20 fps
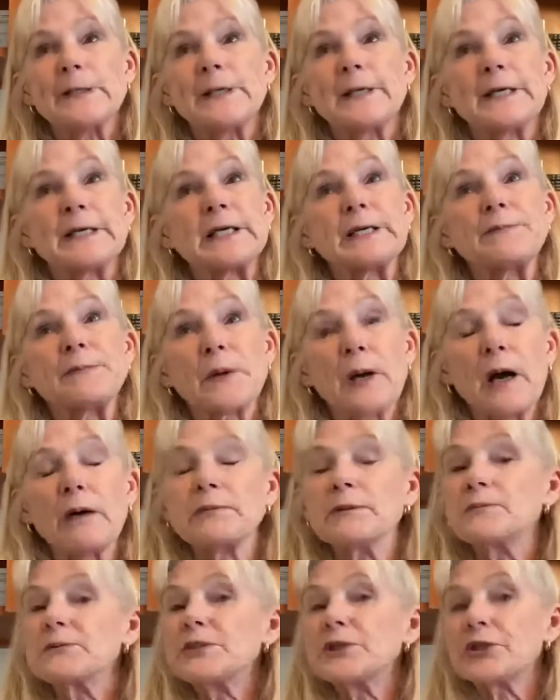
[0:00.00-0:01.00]
And I
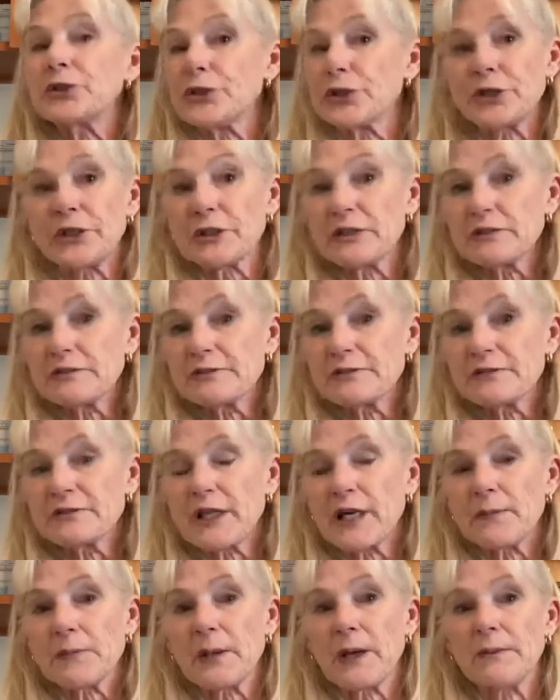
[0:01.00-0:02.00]
probably could
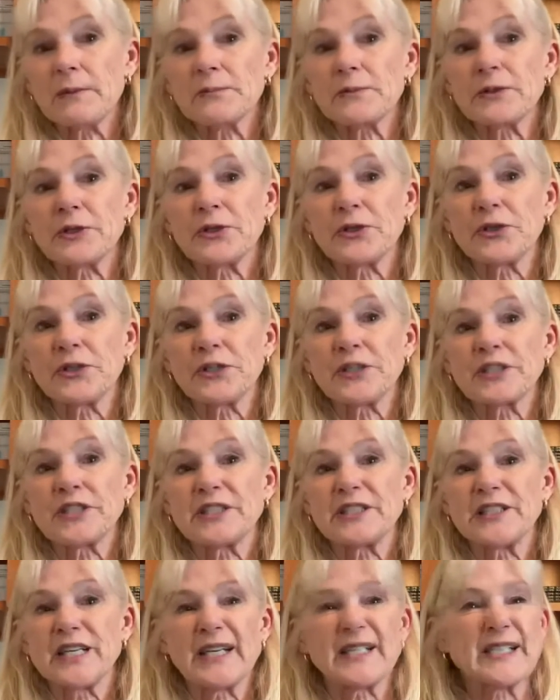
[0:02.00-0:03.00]

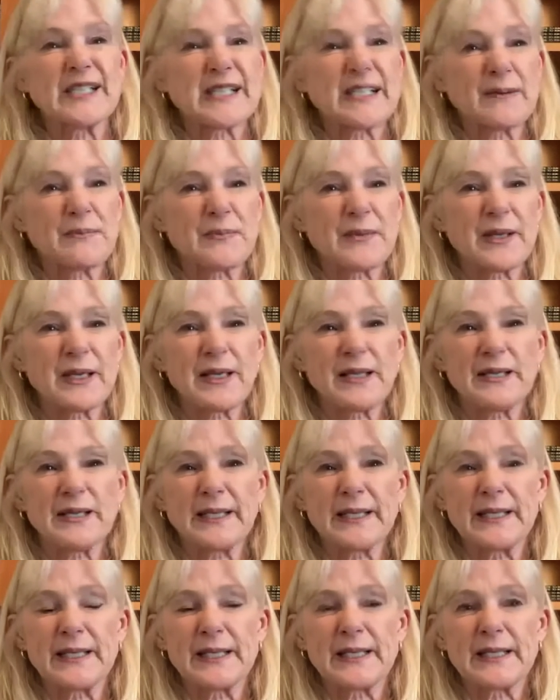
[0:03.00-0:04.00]
have done something
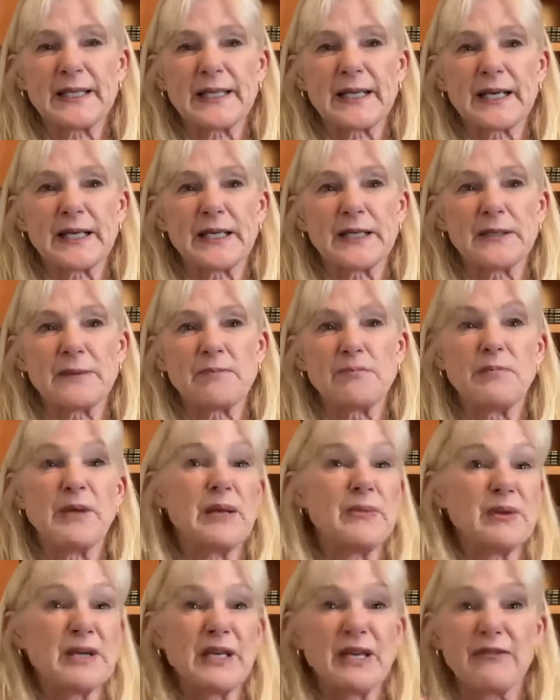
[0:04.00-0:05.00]
like
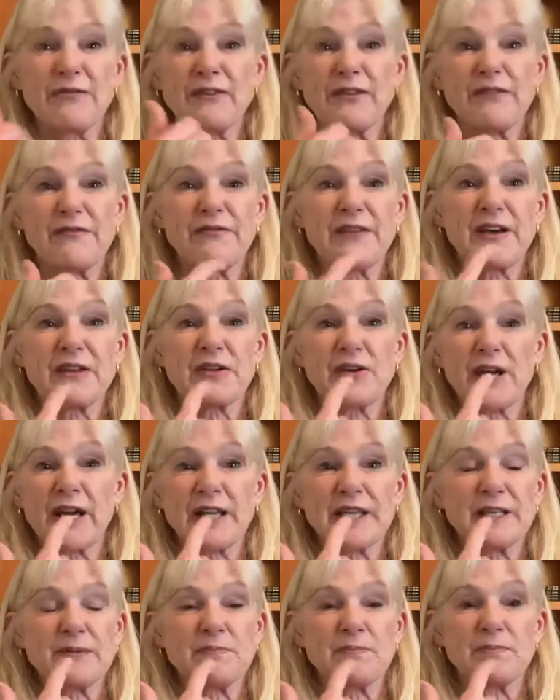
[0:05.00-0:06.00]
maybe if the feather
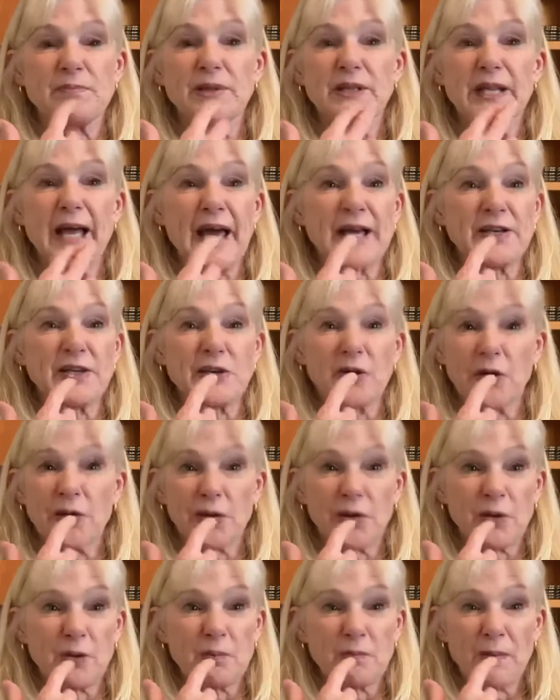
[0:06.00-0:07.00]
had landed on
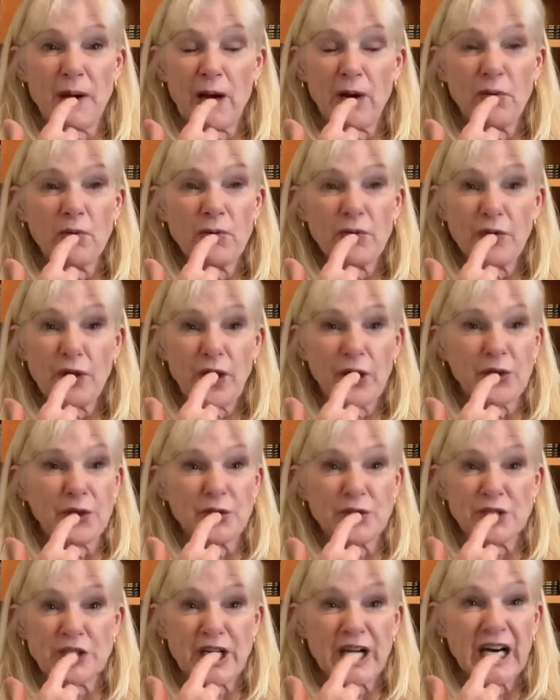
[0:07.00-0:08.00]
her mouth, on
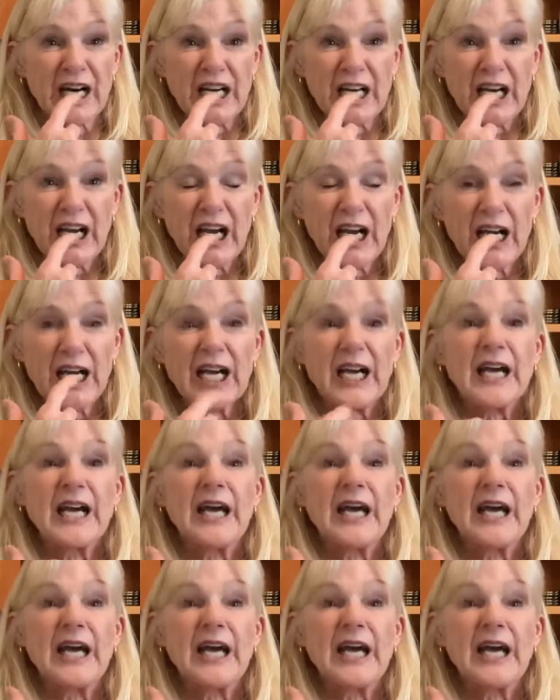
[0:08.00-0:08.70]
her tongue,